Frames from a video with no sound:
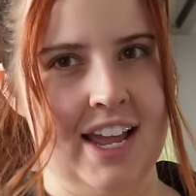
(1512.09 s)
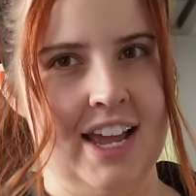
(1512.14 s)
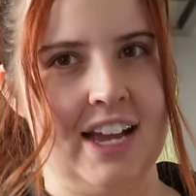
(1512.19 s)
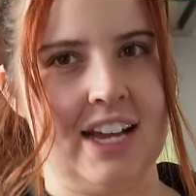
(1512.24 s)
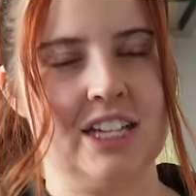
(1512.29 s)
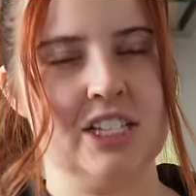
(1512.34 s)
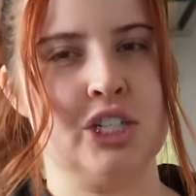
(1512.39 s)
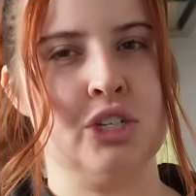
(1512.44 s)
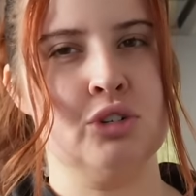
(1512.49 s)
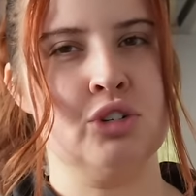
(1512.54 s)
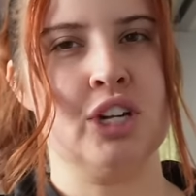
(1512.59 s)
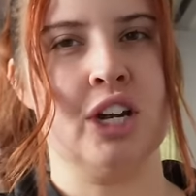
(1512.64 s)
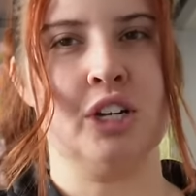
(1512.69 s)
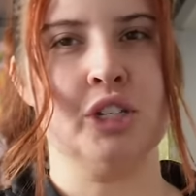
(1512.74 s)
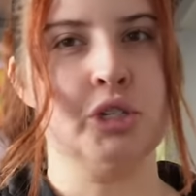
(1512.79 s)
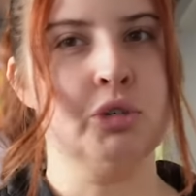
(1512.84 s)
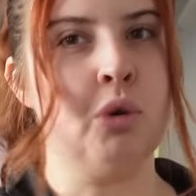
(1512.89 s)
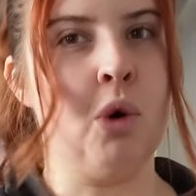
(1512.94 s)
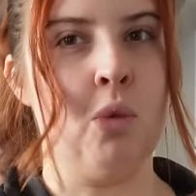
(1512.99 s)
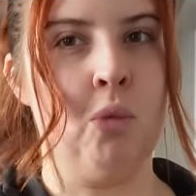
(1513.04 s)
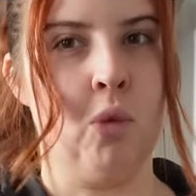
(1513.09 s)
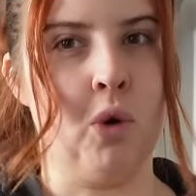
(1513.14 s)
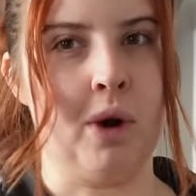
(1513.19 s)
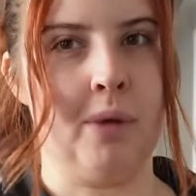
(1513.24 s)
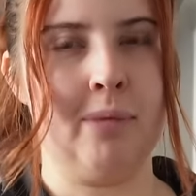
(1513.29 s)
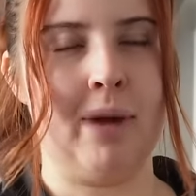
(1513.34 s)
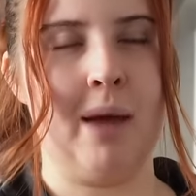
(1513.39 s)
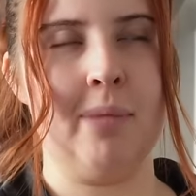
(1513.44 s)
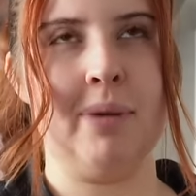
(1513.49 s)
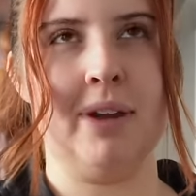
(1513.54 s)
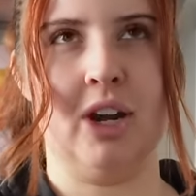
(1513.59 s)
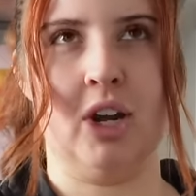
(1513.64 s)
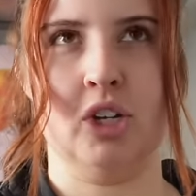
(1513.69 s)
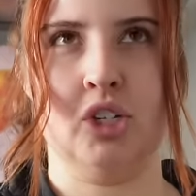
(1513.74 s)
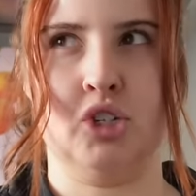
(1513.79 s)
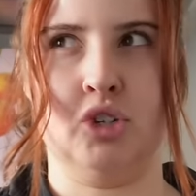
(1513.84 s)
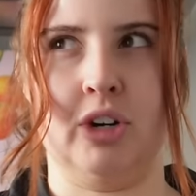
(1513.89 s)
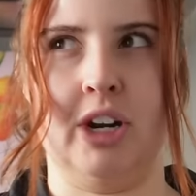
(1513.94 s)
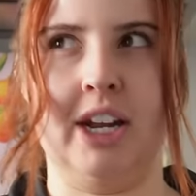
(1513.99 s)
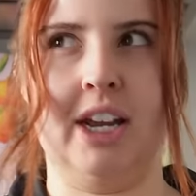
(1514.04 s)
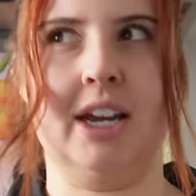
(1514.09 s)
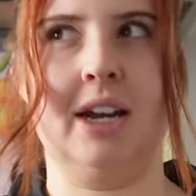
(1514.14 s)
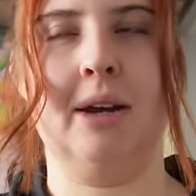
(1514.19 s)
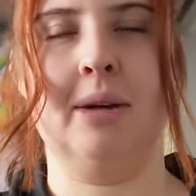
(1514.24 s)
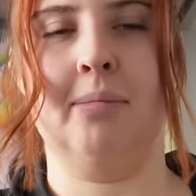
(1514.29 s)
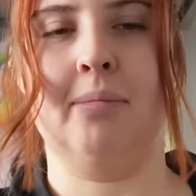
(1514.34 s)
because usually I'll do a warm-up and I'll drink